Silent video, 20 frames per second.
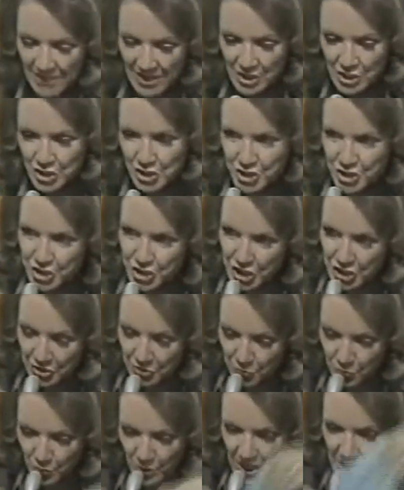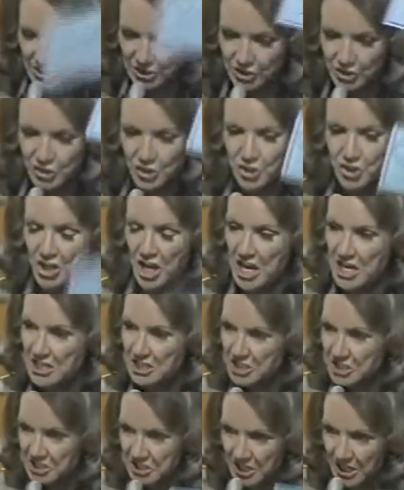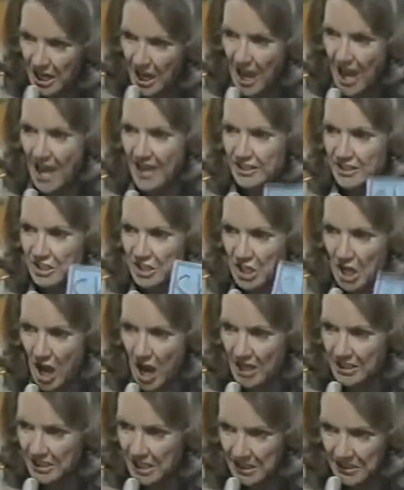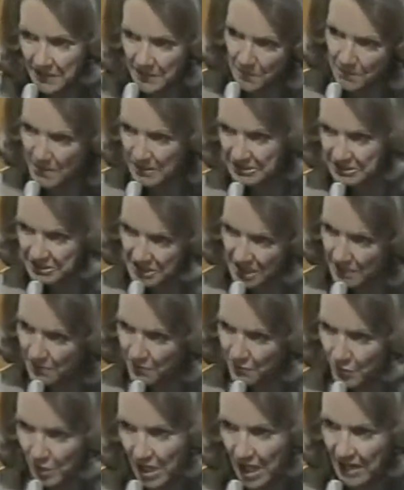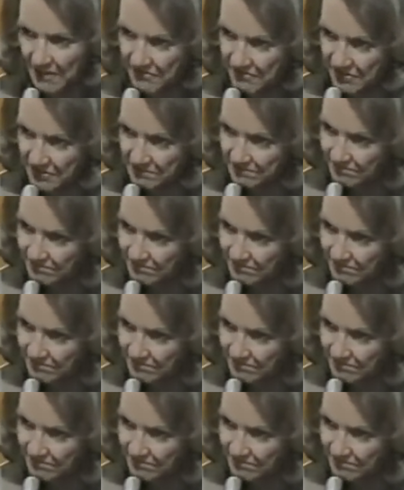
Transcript: What about Barbara? She was chased and caught and had the best time of her life.